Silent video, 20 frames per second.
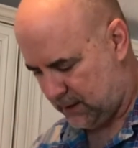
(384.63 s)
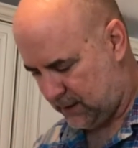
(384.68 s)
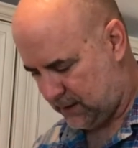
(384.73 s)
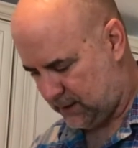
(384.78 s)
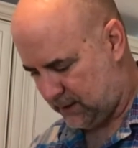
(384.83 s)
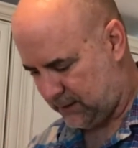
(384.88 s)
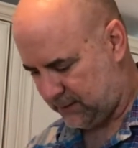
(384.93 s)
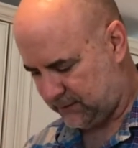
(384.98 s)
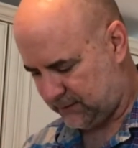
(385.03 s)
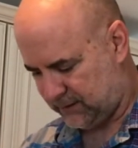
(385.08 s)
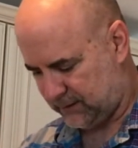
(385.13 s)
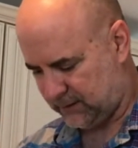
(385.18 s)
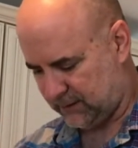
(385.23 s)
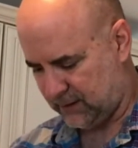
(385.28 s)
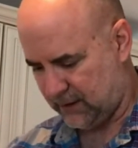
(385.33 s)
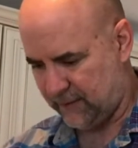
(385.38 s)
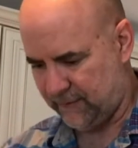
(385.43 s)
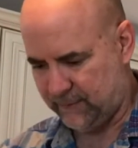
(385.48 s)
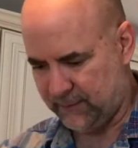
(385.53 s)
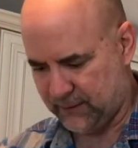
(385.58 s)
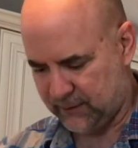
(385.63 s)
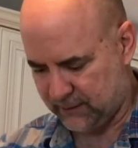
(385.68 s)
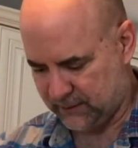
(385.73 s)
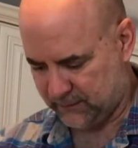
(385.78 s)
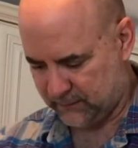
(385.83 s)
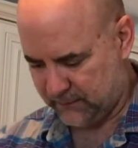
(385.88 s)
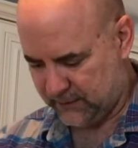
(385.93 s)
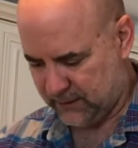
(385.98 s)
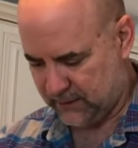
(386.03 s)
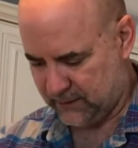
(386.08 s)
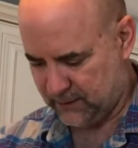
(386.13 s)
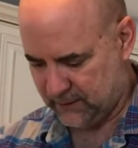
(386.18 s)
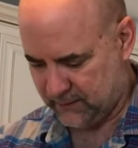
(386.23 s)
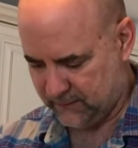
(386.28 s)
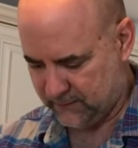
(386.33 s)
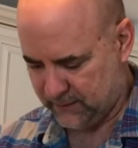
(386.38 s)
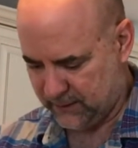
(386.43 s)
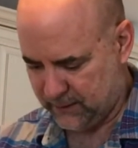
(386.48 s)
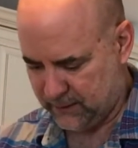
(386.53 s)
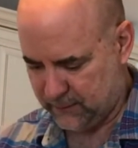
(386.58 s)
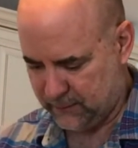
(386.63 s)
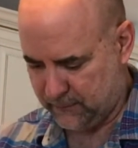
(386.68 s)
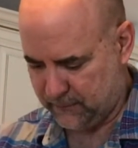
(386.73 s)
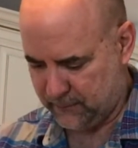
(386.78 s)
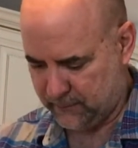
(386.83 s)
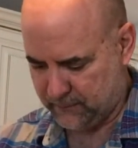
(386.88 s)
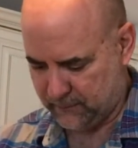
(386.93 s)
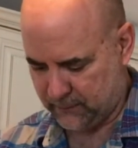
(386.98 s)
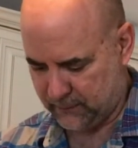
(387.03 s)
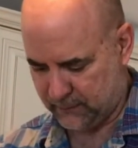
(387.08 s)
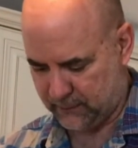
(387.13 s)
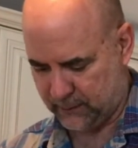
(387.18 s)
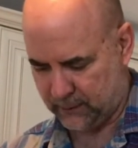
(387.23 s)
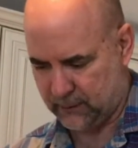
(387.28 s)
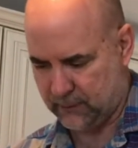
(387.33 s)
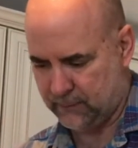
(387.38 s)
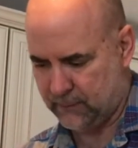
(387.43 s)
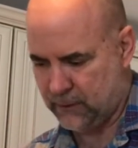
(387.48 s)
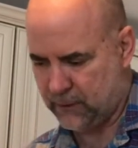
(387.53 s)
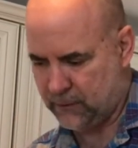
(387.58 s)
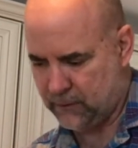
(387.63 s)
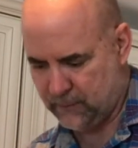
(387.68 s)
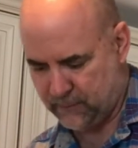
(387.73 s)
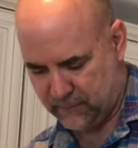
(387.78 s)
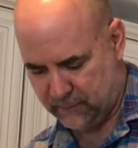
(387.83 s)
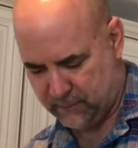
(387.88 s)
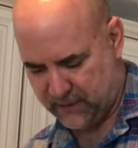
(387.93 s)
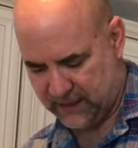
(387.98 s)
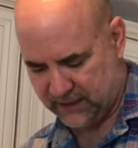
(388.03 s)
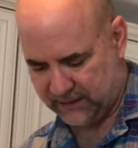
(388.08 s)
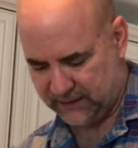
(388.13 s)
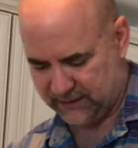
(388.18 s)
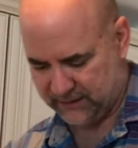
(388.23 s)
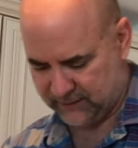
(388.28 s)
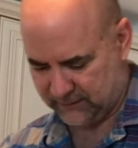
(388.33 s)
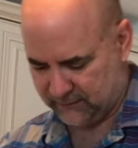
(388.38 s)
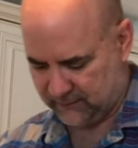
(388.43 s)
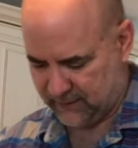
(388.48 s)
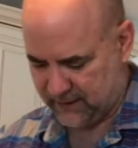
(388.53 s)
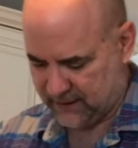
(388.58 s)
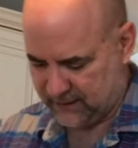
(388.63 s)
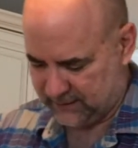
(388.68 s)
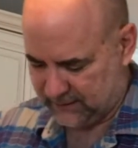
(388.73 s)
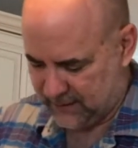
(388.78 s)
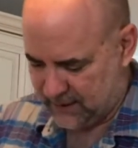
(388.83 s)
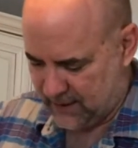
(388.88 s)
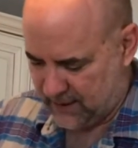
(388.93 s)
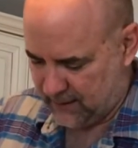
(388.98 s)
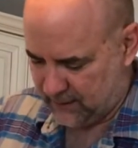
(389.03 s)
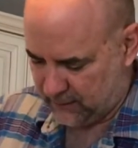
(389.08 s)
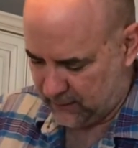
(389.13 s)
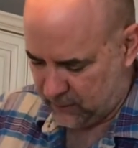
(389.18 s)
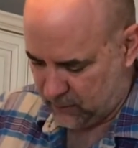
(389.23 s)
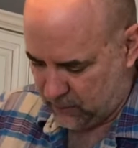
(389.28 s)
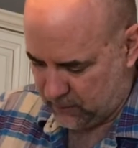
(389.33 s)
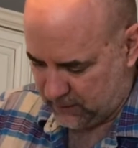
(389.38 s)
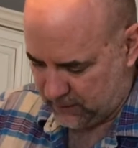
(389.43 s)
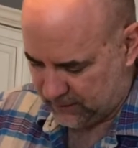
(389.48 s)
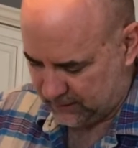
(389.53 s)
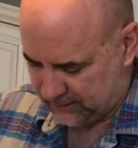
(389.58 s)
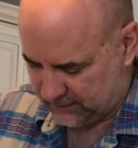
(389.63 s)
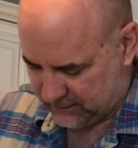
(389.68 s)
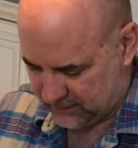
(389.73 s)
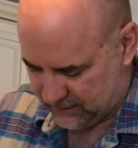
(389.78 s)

and other stuff because we knew we were going to come home and make these great Italian cold cuts.